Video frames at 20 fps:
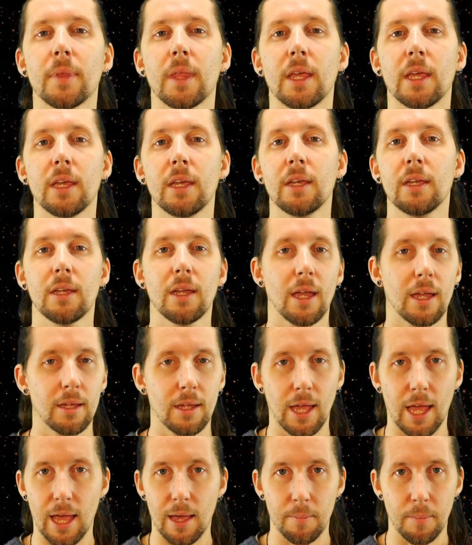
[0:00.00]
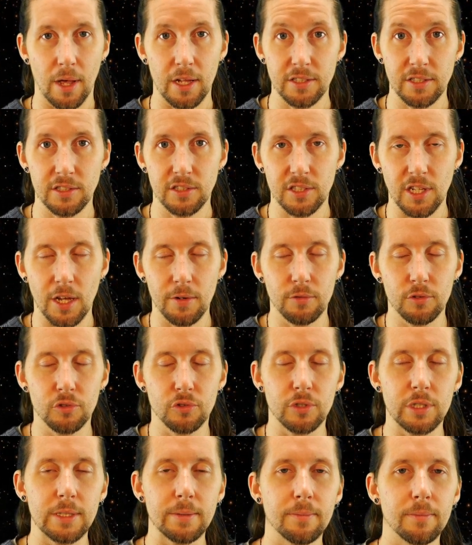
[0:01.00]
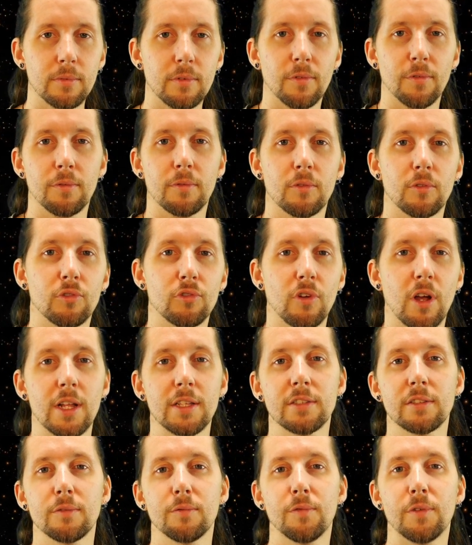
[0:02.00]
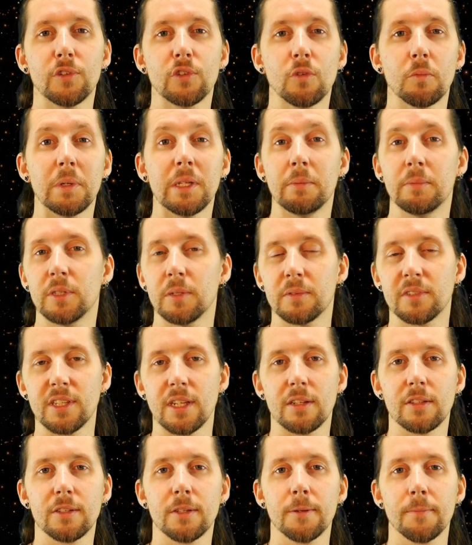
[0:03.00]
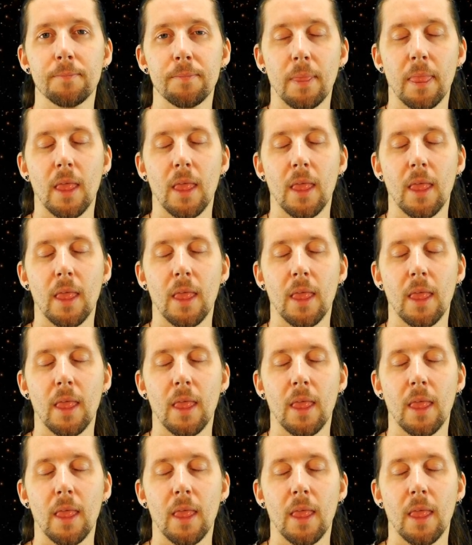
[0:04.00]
here at Passing Side Retreat, Trance and Physical Mediumship Center.